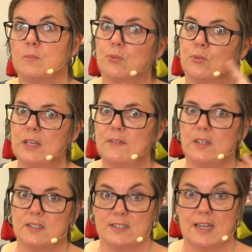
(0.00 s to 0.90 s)

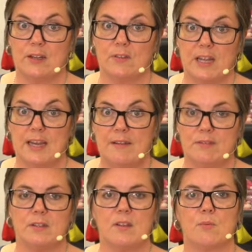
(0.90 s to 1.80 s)
previous day, on the
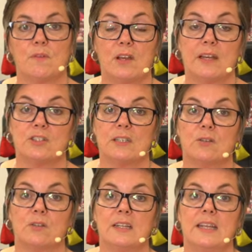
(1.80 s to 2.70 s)
11th, we've actually
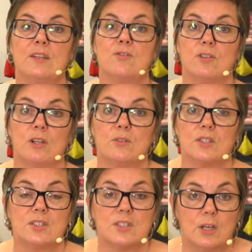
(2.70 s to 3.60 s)
got the intro to
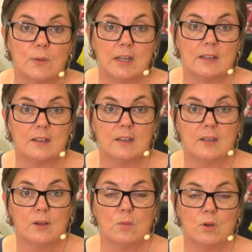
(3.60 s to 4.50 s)
sewing
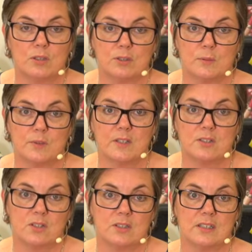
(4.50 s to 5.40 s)
workshop
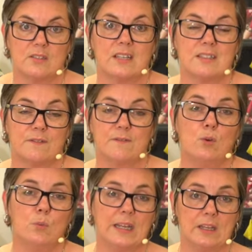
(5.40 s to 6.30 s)
starting. So that's the
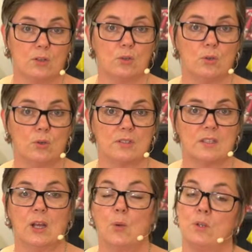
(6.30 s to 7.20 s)
4-week course,
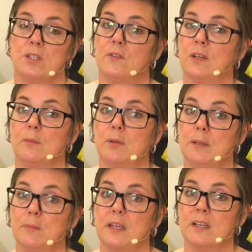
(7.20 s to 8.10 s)
which is for
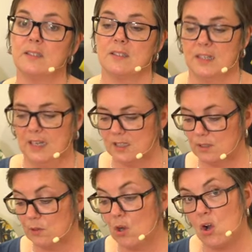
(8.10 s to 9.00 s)
complete beginners.
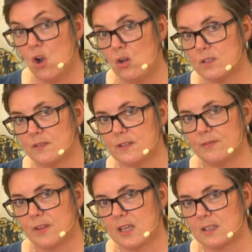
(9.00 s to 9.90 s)
So we've got lots of
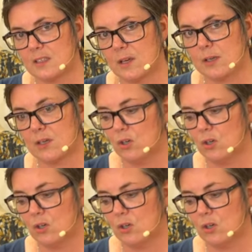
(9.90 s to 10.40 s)
different things going